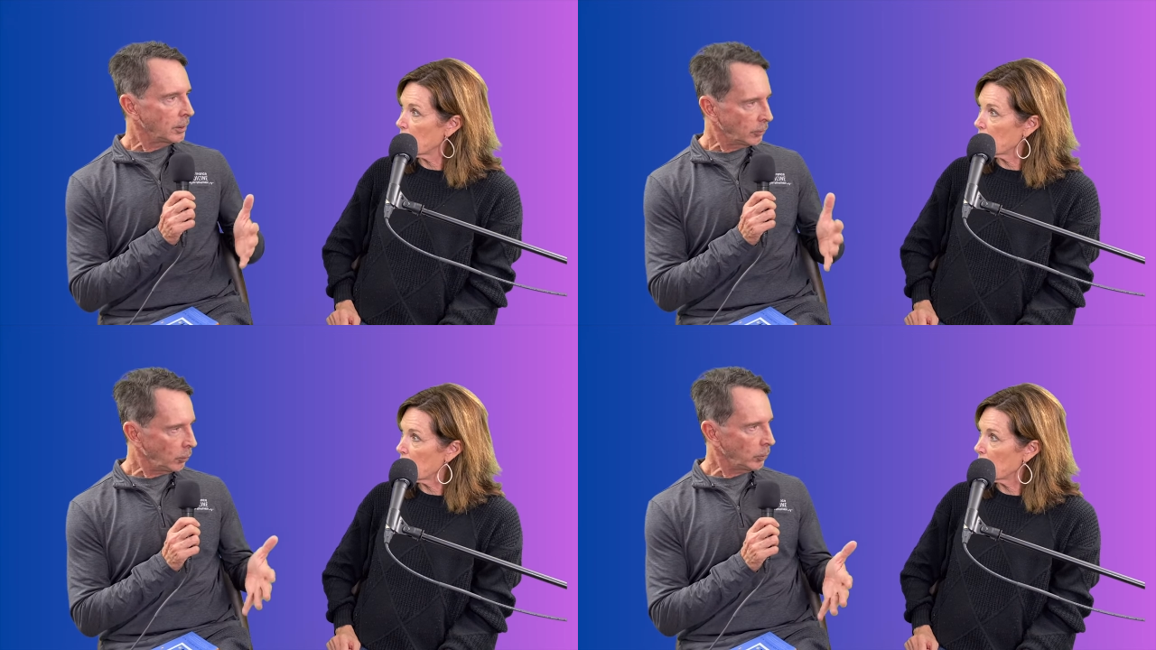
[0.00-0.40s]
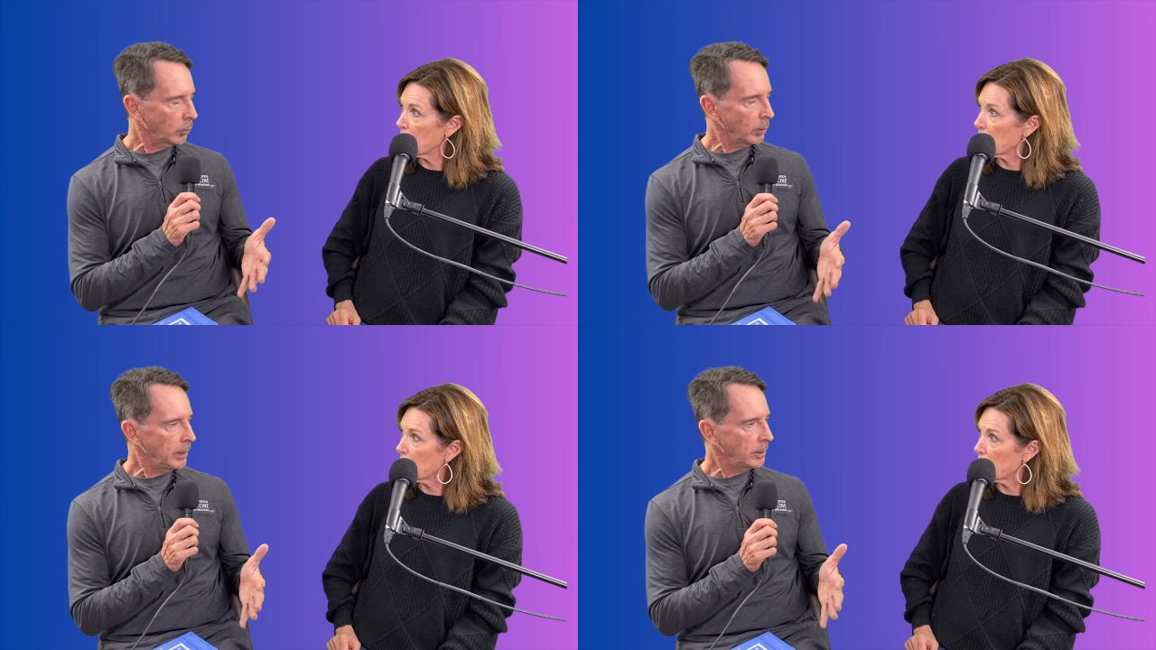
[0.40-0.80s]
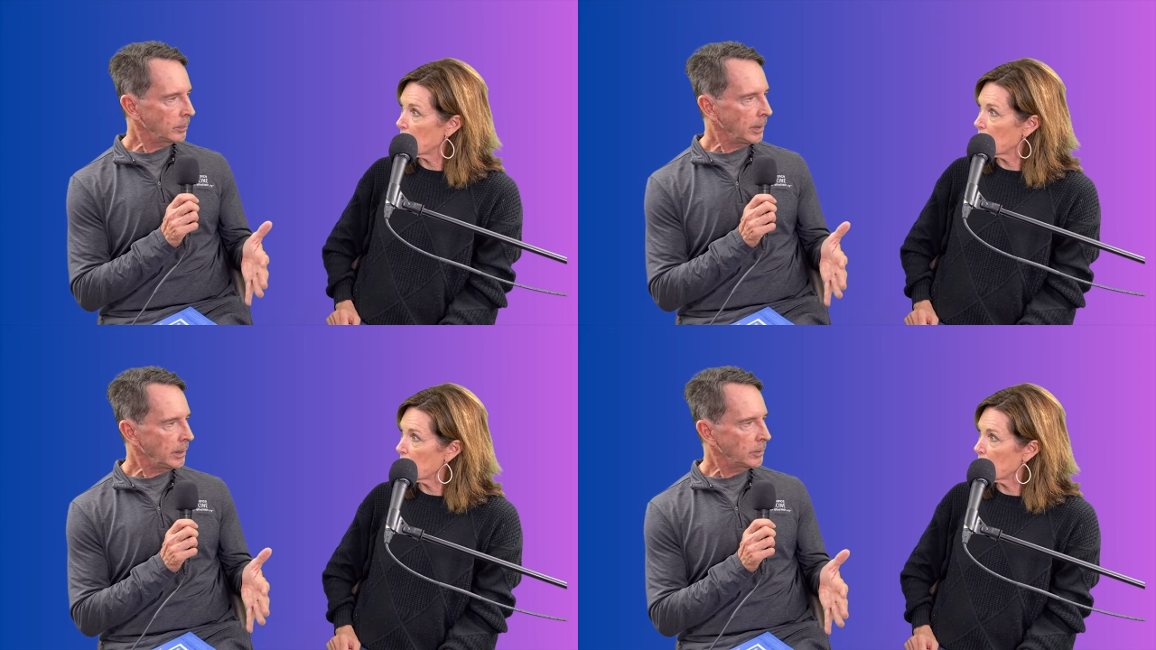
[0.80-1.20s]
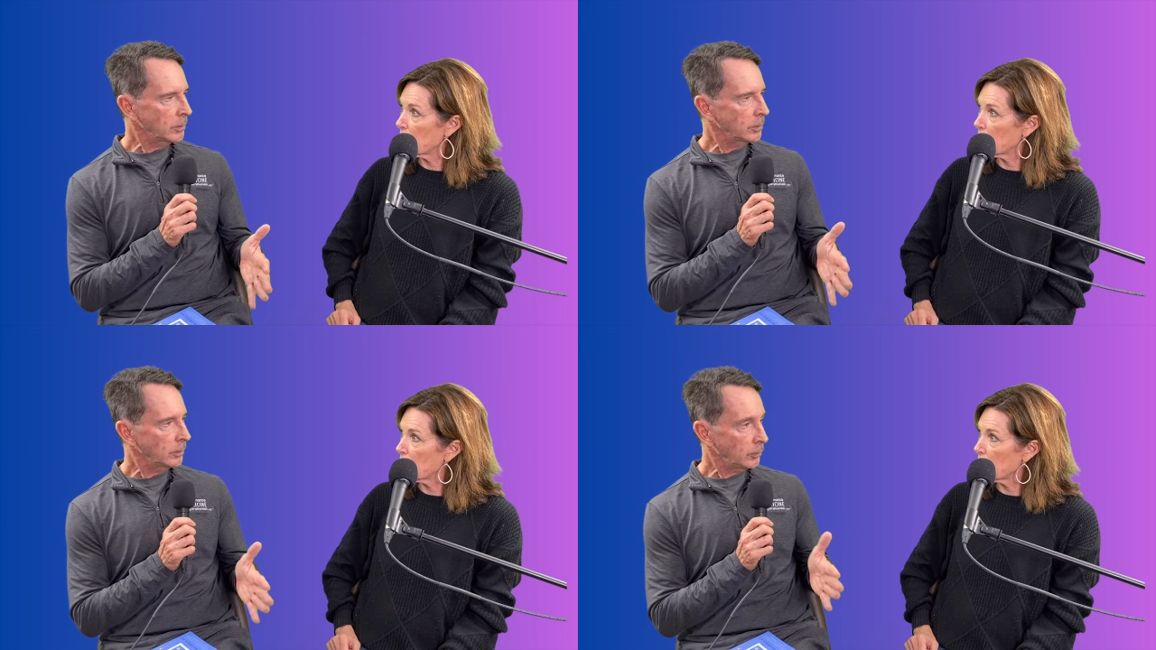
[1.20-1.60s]
Speaker 1: Two degrees
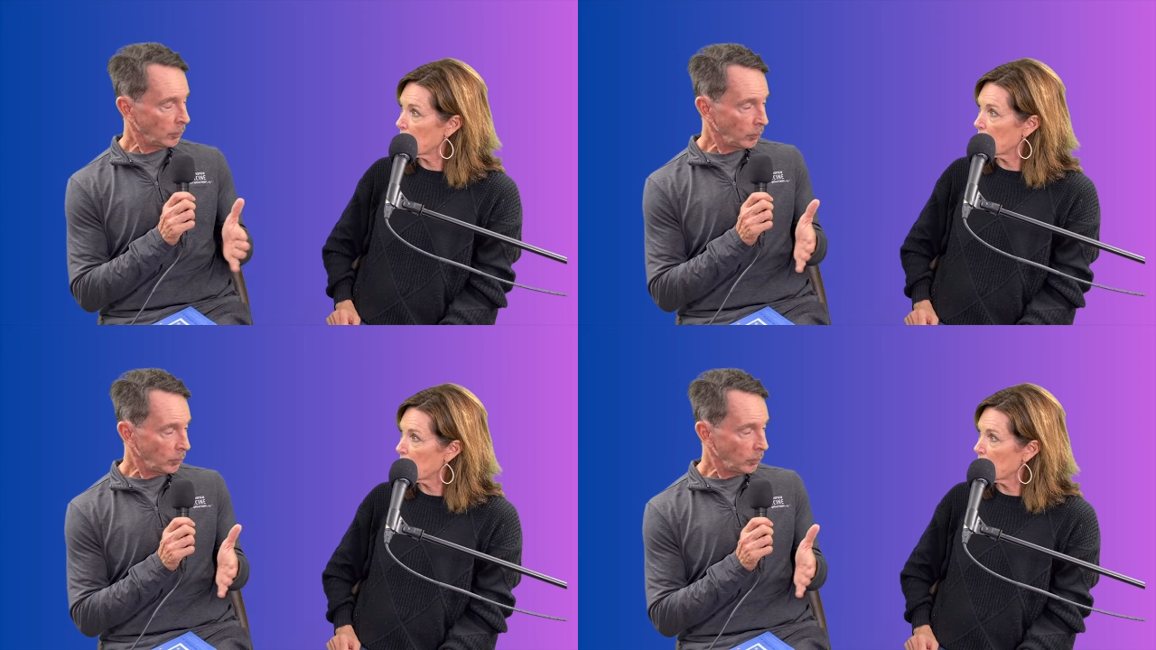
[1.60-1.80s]
means two